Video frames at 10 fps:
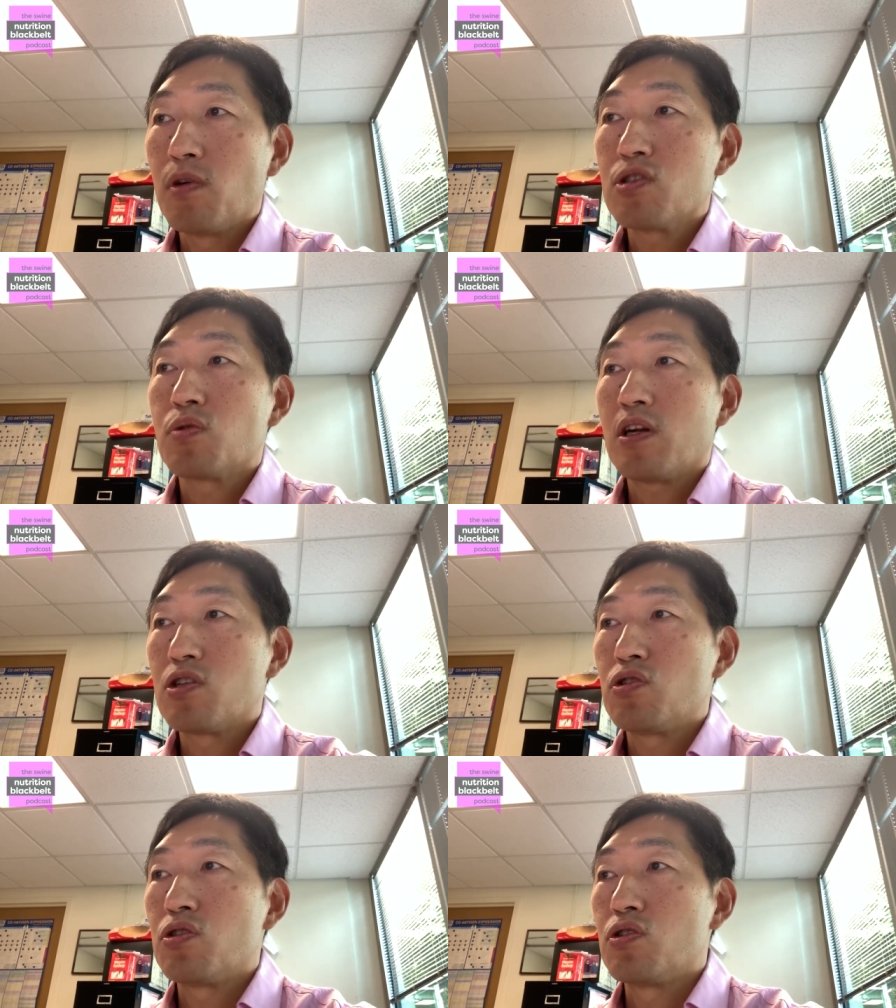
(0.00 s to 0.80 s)
more
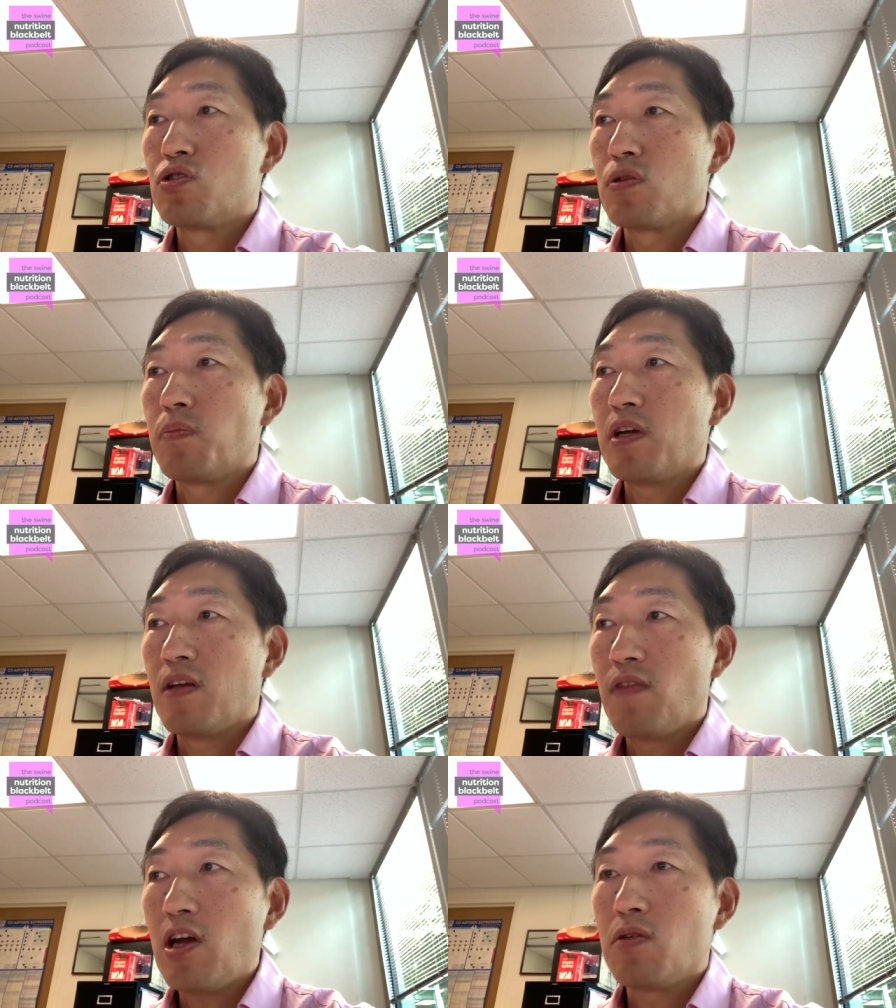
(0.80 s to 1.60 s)
strategies should
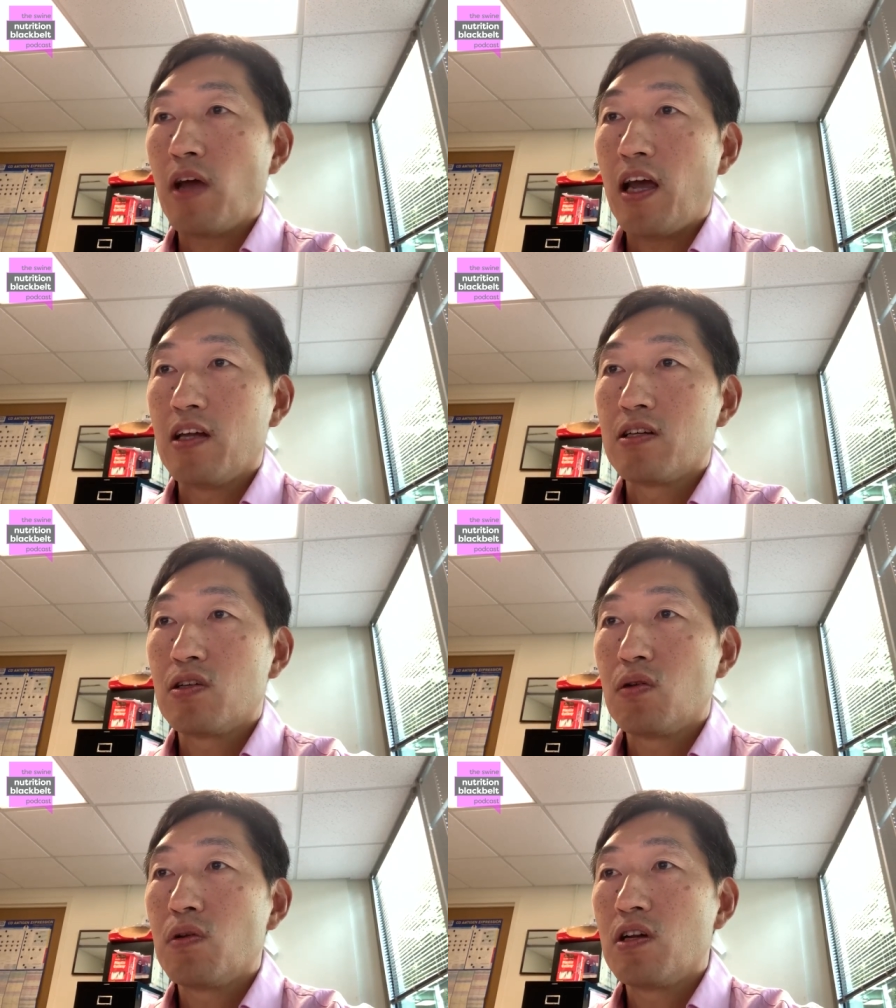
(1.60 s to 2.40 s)
be
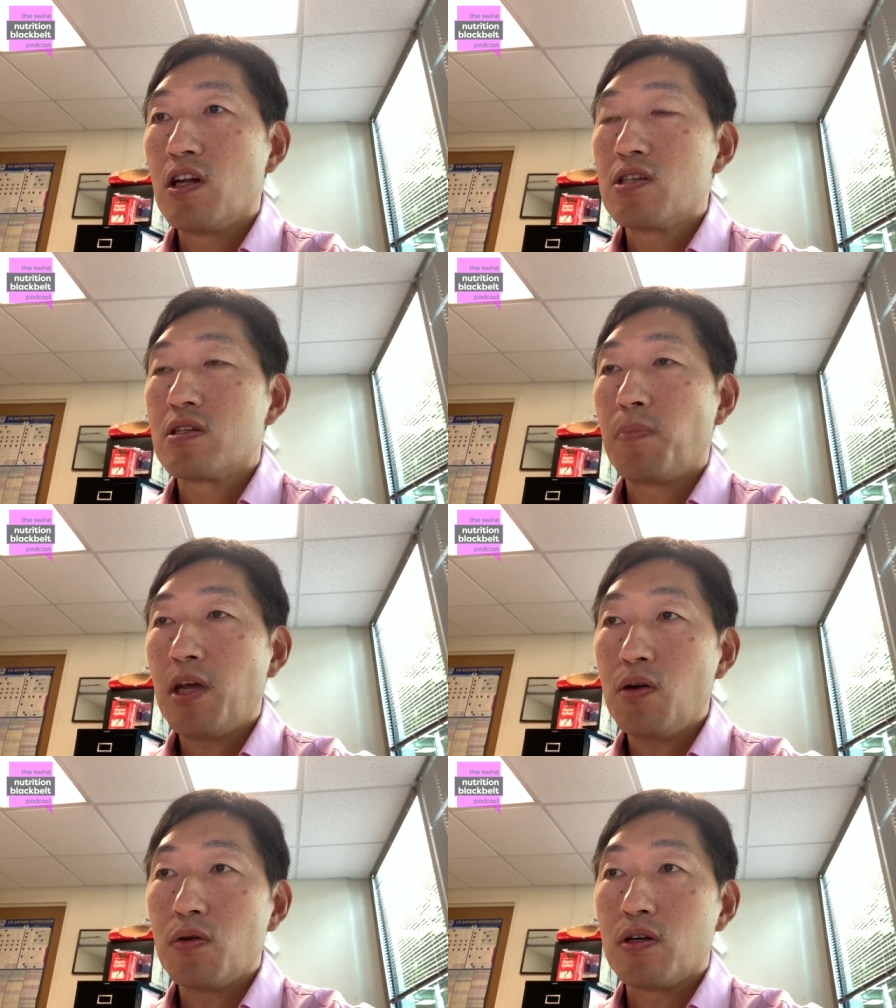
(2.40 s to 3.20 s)
evaluated during this
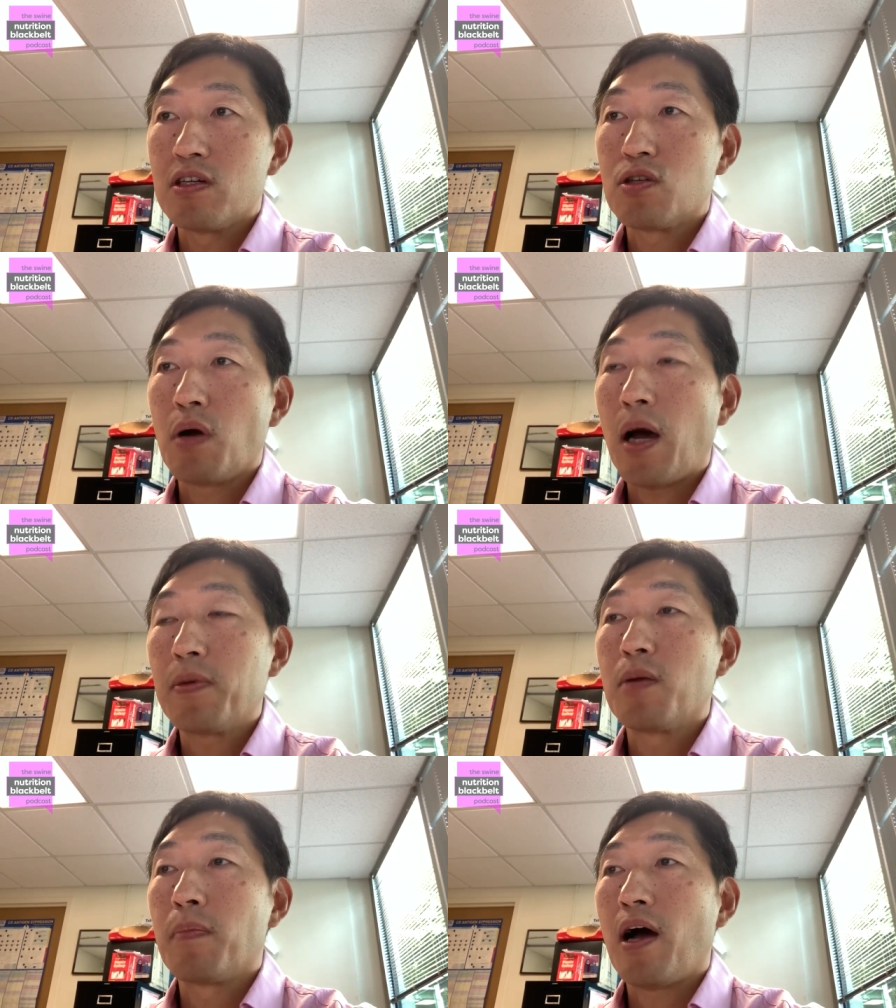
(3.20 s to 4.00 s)
period to
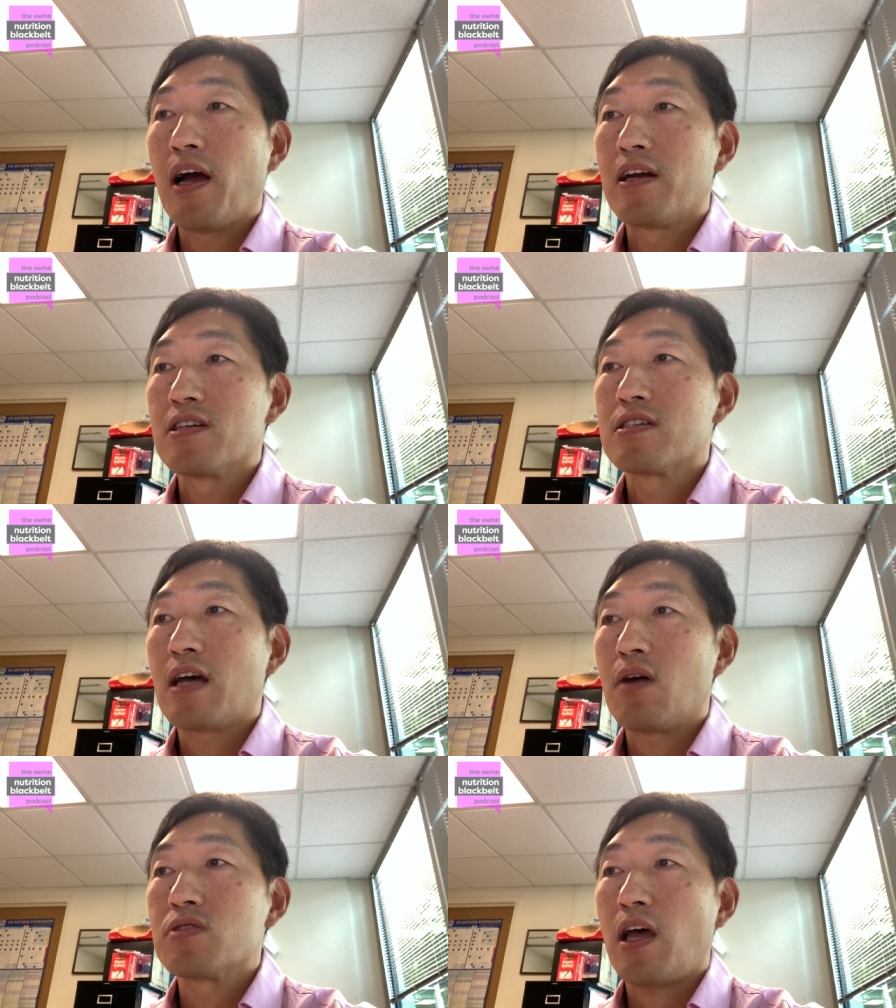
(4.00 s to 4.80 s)
optimize the
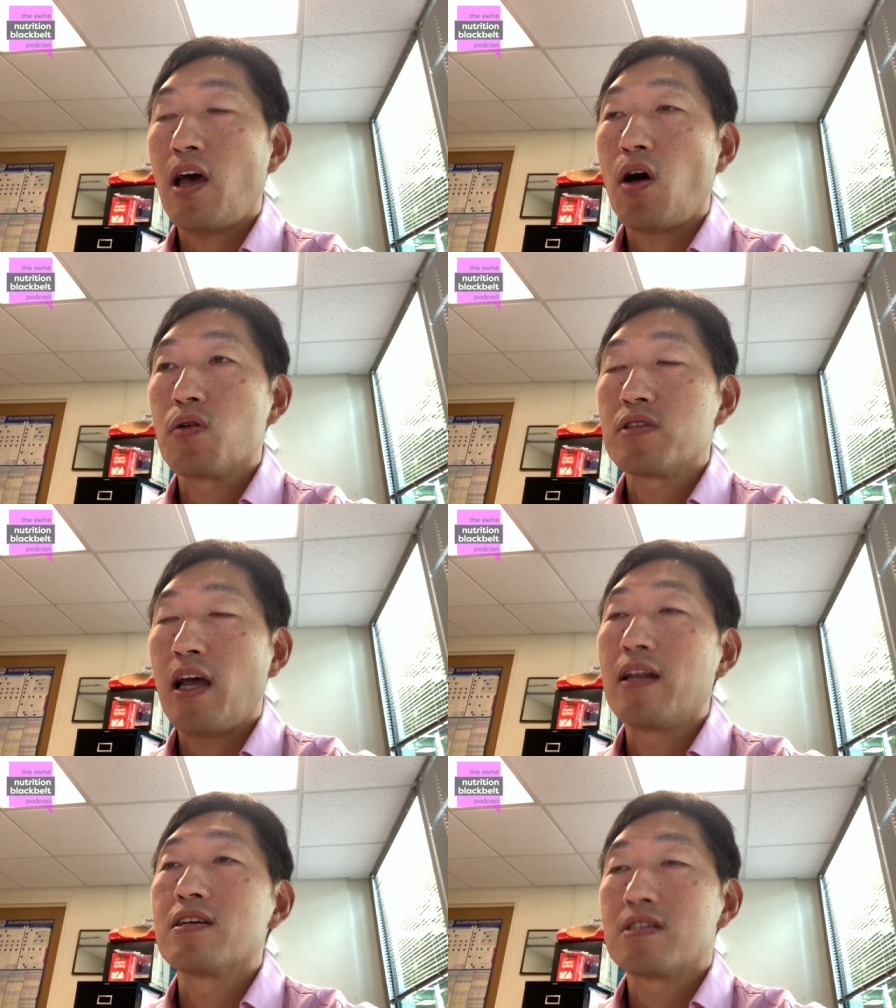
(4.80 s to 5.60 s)
cell's health
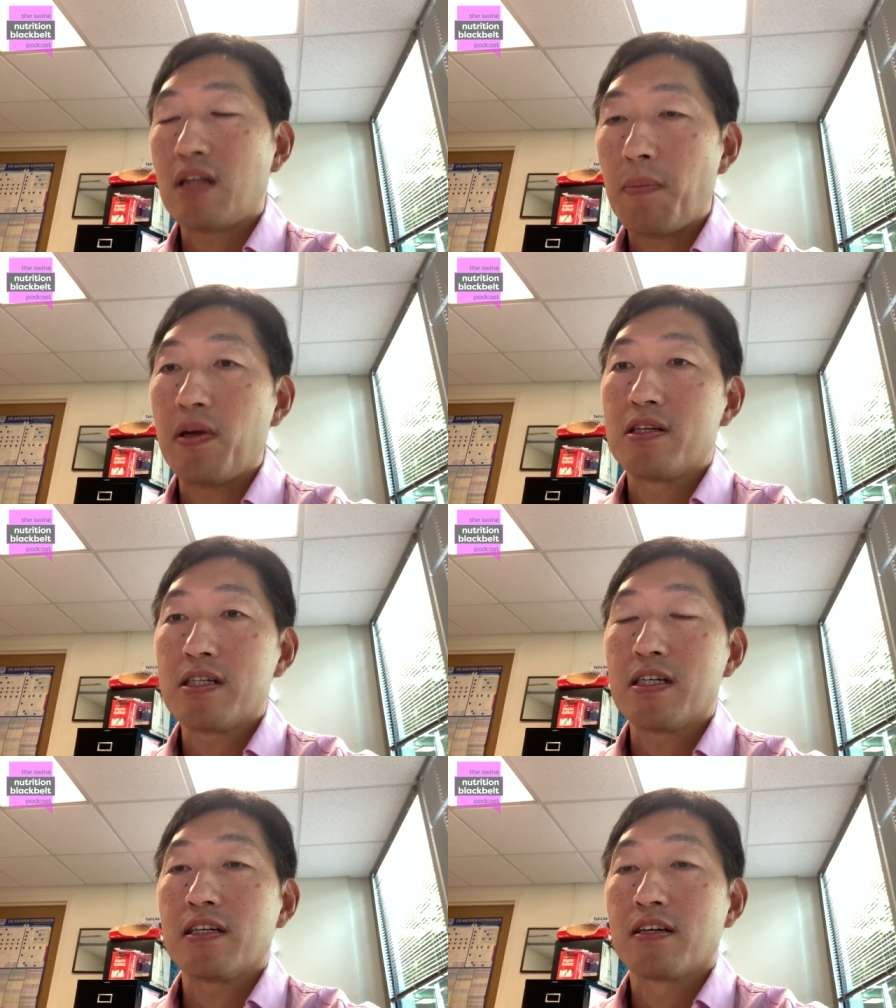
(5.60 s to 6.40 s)
and the
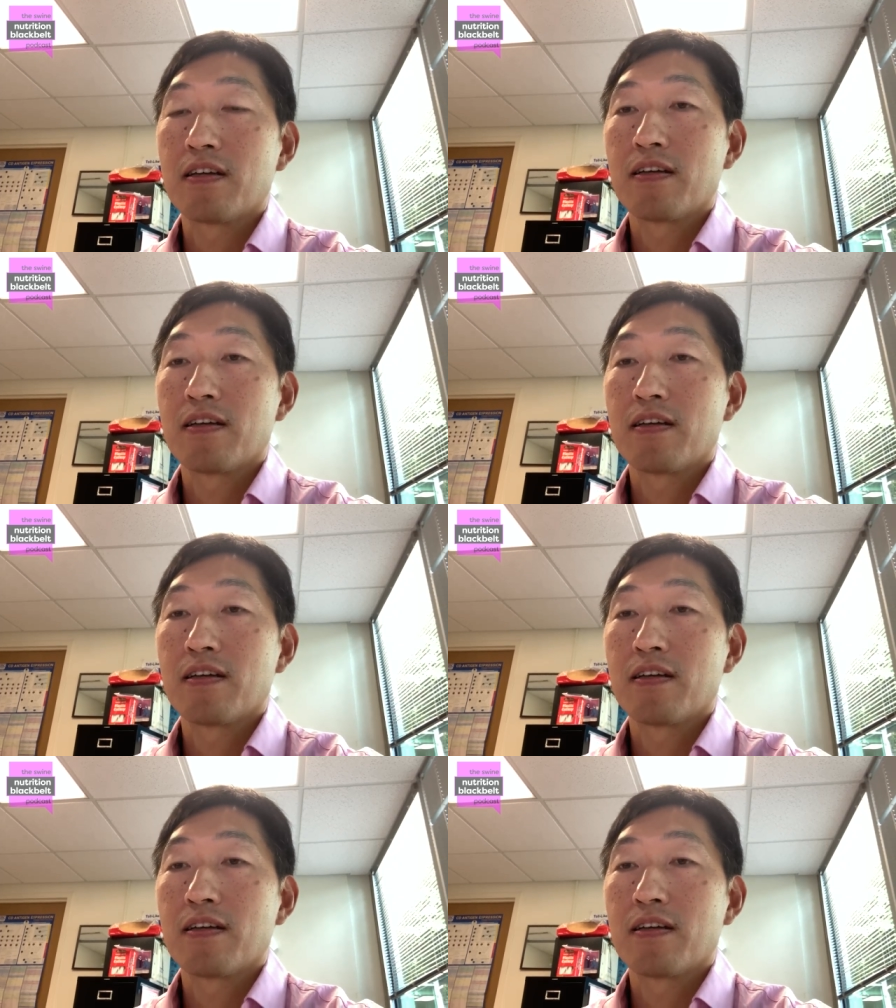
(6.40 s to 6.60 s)
stability.